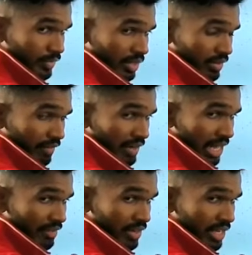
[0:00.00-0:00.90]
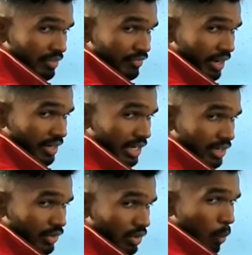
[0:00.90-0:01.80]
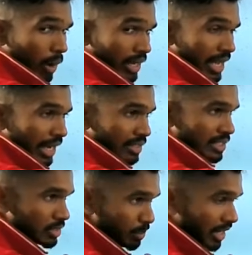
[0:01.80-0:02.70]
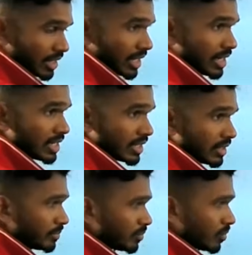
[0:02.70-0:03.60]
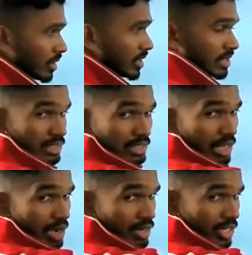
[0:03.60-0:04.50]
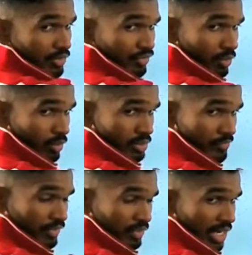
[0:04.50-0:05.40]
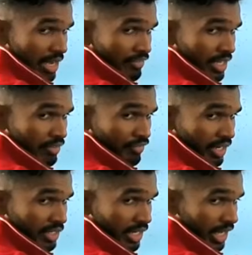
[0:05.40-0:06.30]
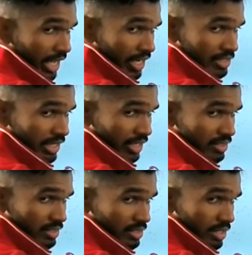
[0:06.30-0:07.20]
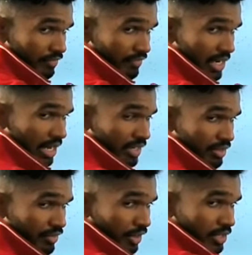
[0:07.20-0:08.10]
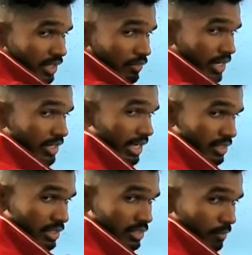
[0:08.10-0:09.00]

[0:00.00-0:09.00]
will have an effect in your y-axis. Practically think, slanted force will have an effect in x-axis, will have an effect in y-axis.